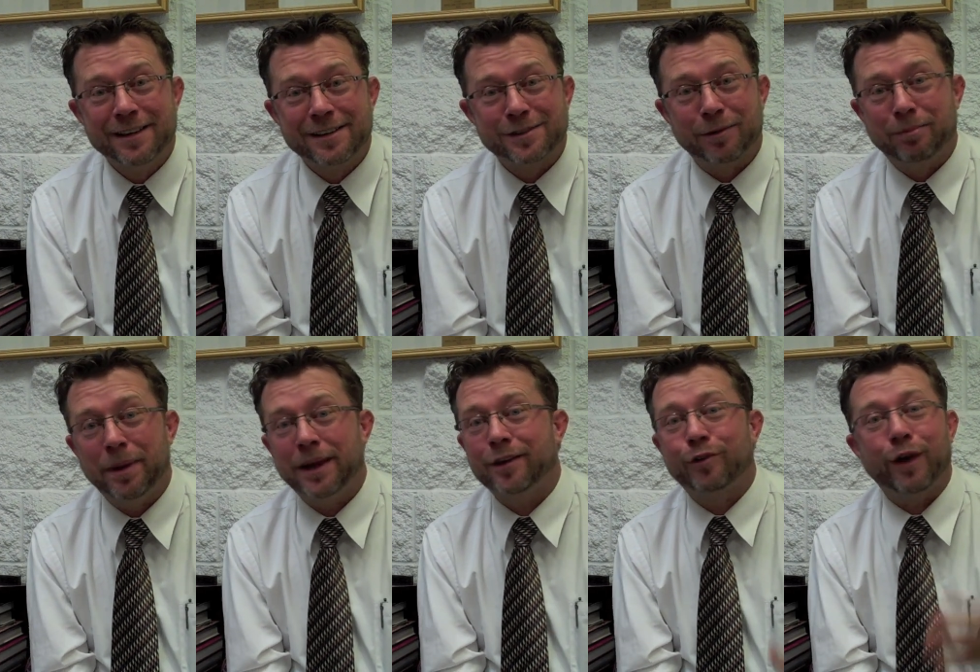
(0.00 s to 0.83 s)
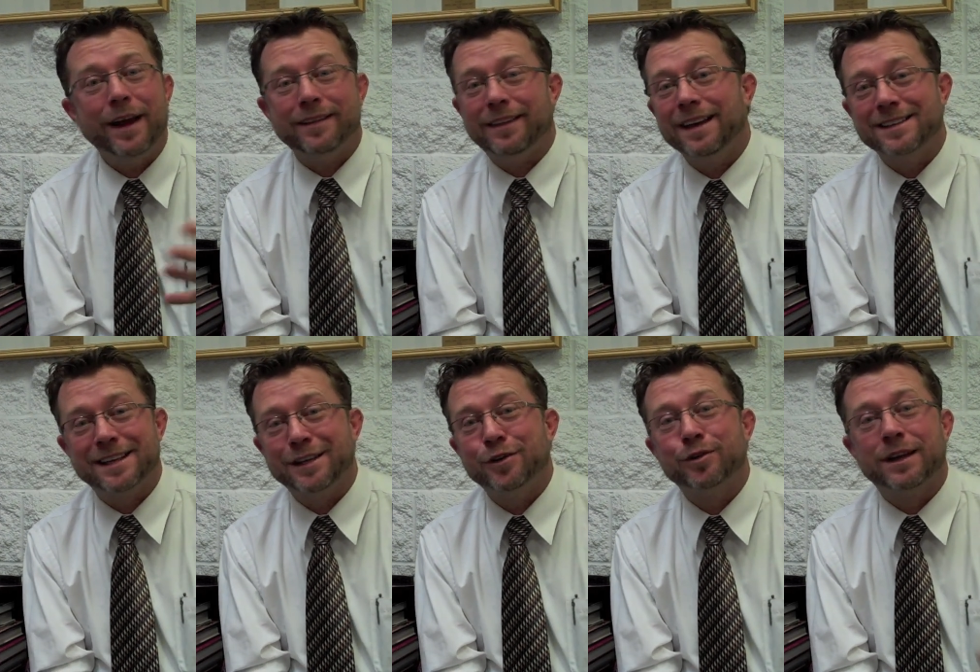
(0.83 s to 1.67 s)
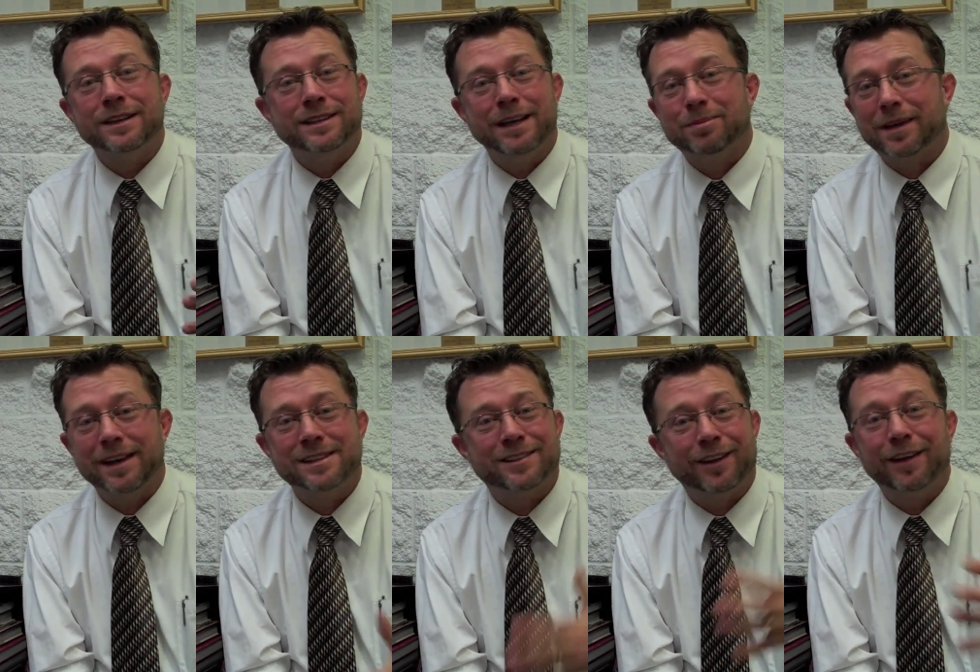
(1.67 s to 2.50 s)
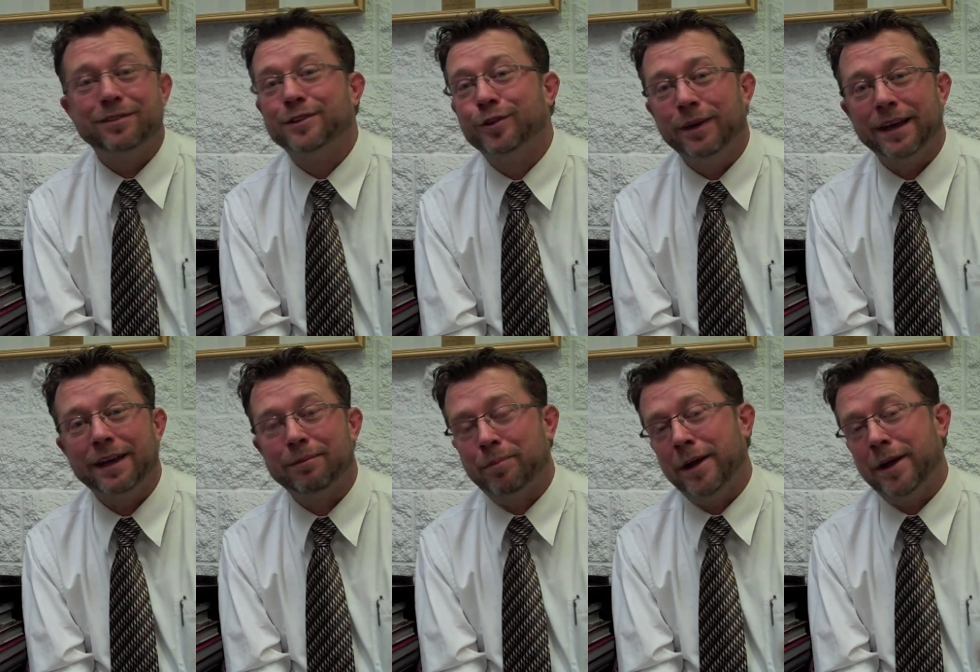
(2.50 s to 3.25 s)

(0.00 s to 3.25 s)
So pick great things that you can dip. Kids love doing it.